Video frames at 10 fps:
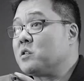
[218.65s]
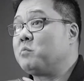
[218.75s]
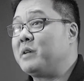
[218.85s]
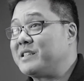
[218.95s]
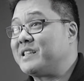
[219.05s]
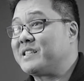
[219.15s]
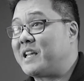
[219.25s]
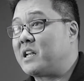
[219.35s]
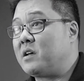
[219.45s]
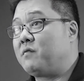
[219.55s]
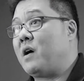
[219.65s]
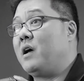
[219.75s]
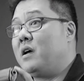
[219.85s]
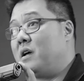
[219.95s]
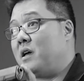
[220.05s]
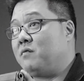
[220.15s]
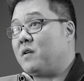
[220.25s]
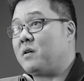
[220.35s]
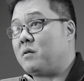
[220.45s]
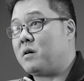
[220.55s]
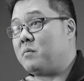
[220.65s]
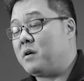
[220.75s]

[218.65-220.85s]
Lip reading: the business end of a firearm.